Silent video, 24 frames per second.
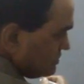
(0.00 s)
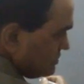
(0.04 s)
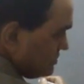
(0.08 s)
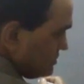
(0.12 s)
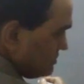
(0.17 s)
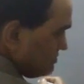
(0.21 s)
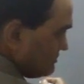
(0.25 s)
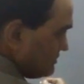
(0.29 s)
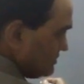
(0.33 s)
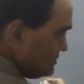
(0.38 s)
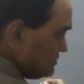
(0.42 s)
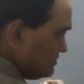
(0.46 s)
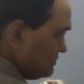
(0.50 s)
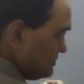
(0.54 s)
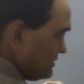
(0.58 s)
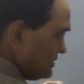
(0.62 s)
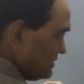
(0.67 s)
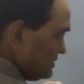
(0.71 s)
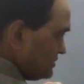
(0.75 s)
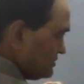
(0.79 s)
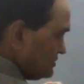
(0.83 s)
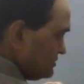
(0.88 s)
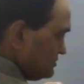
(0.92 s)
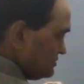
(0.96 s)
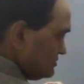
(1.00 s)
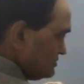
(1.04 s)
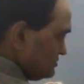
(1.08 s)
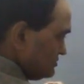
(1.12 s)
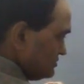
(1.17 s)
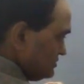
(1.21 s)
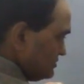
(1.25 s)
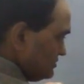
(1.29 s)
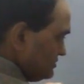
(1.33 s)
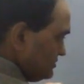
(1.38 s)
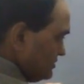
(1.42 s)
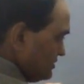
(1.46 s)
the multiplication is in
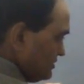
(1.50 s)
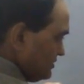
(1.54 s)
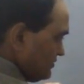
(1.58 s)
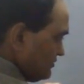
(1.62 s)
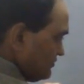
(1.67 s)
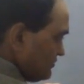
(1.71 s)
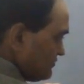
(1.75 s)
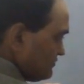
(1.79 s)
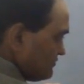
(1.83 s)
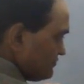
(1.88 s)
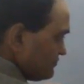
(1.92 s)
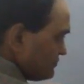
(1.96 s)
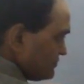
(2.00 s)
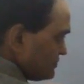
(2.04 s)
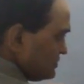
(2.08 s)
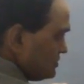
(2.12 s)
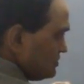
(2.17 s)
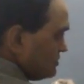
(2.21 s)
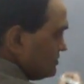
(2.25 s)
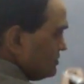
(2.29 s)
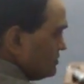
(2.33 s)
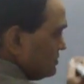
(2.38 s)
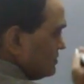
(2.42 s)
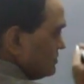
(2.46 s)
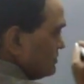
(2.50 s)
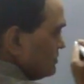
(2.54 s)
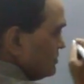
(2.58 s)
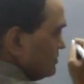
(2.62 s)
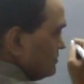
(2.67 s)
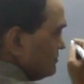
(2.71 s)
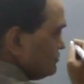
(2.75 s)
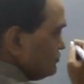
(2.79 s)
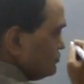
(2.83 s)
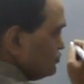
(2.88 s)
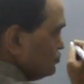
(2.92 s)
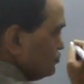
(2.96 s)
series
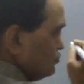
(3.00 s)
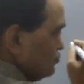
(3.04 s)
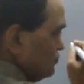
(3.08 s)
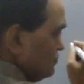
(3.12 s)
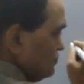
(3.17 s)
up to